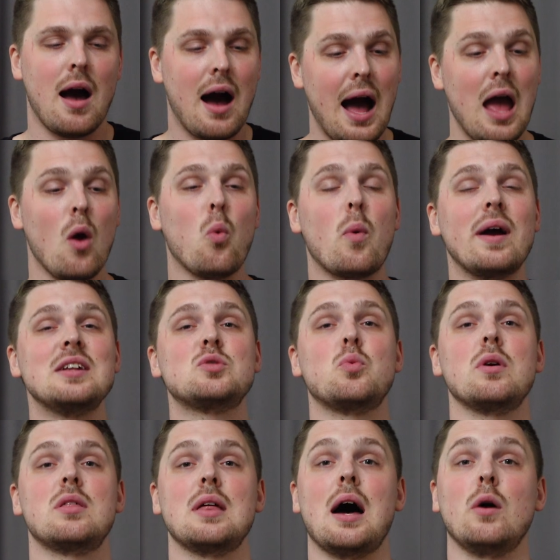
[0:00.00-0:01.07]
I went
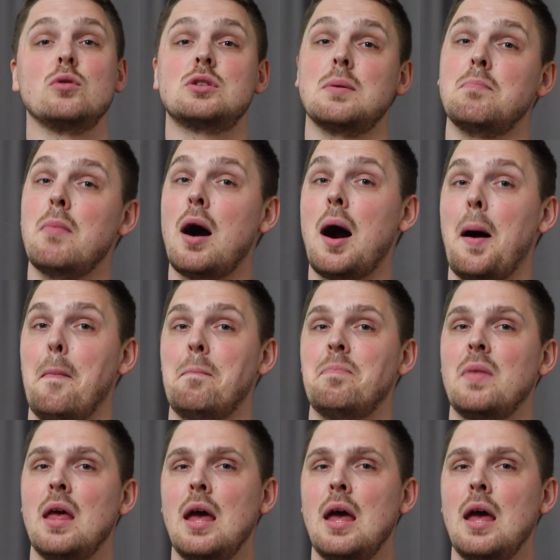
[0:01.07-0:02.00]
without mom.